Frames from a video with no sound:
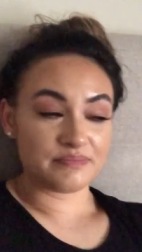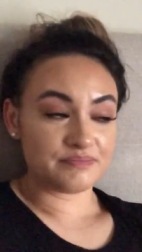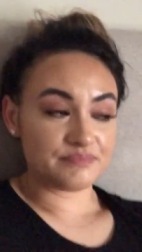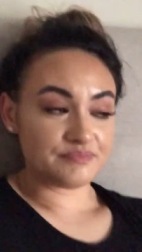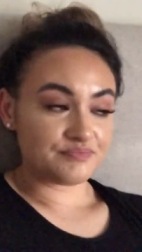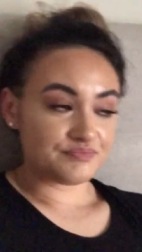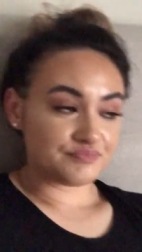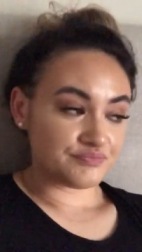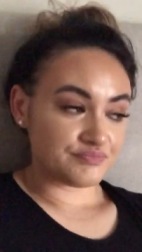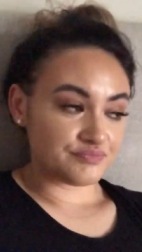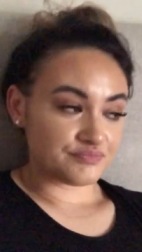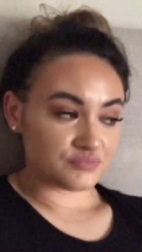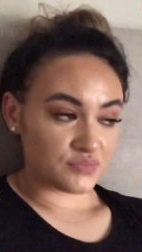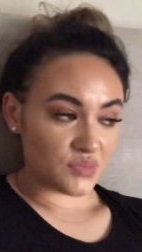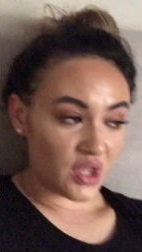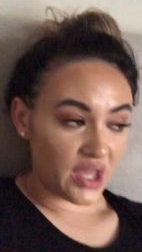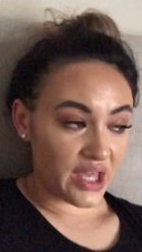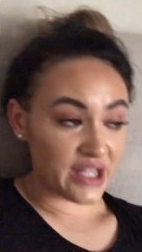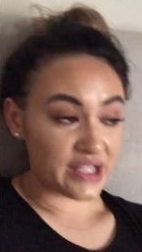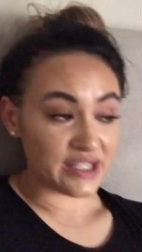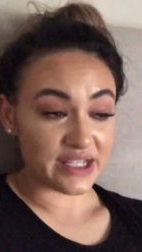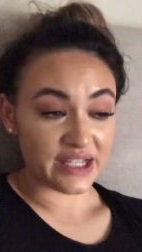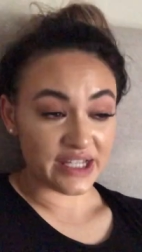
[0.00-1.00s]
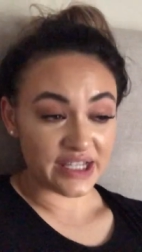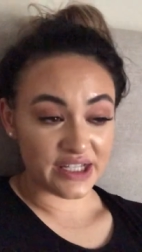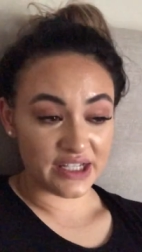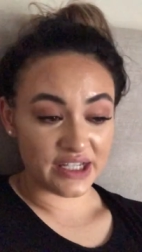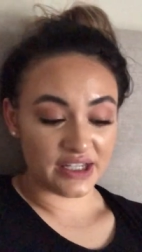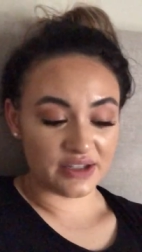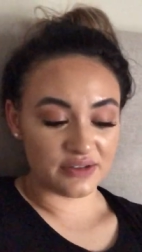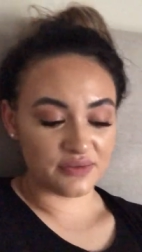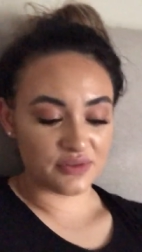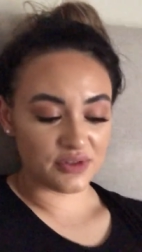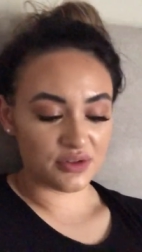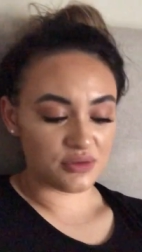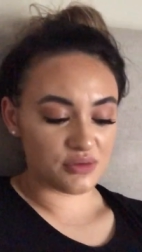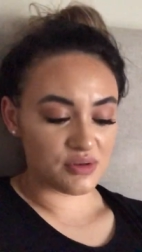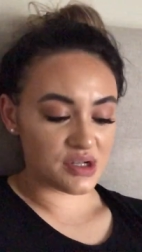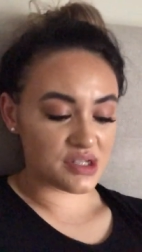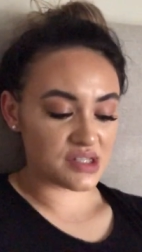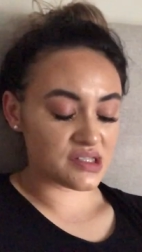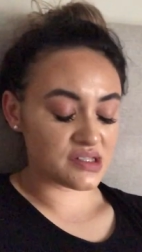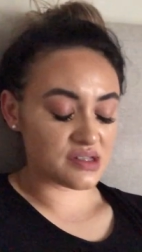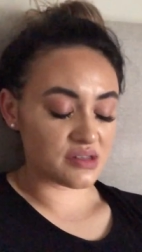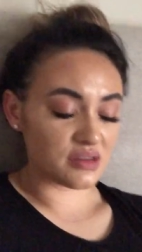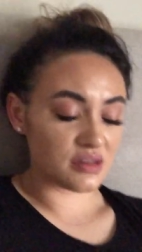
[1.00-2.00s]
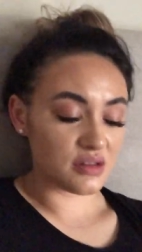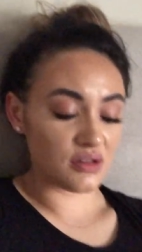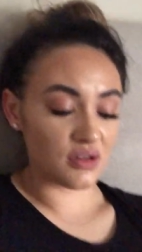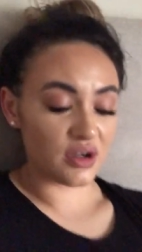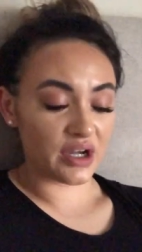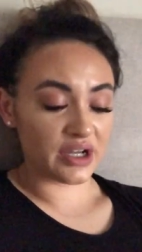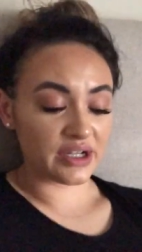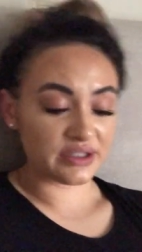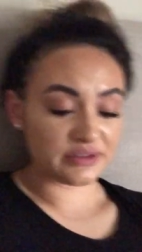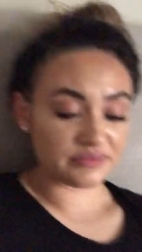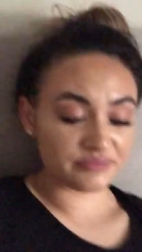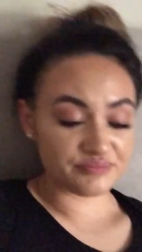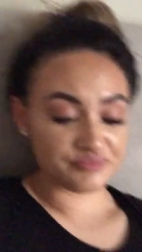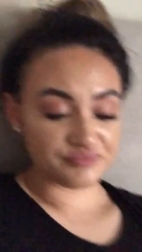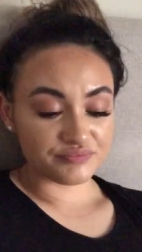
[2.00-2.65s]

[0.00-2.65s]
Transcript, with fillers: I had a headache for the rest of the night.